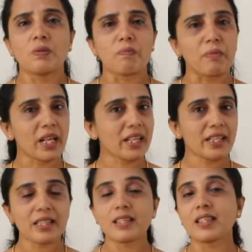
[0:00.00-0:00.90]

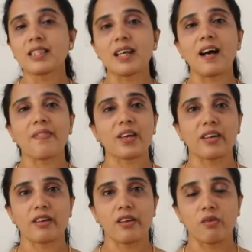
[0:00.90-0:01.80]
Many things are
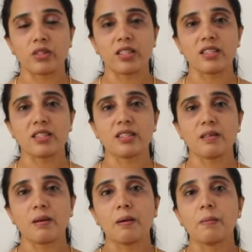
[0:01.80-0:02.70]
there around us.
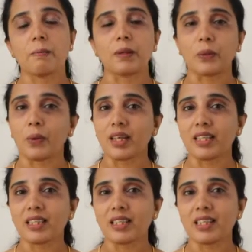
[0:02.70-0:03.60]
But
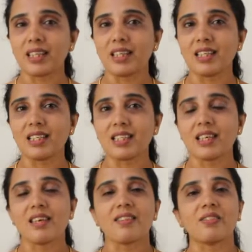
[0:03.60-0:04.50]
only thing is,
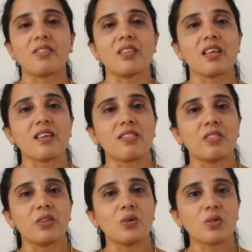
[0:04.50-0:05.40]

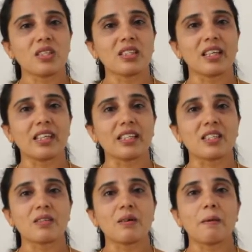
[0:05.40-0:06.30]
those
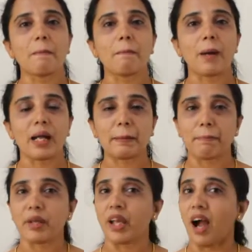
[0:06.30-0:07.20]
things might
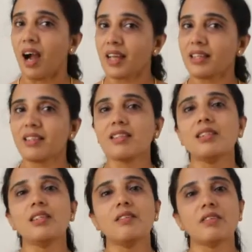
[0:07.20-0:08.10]
be either
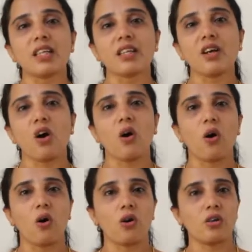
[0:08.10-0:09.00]
living
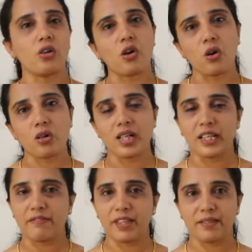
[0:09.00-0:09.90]
or
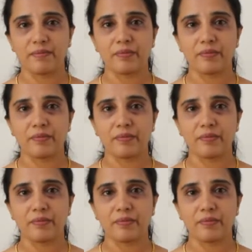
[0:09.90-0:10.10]
non-living.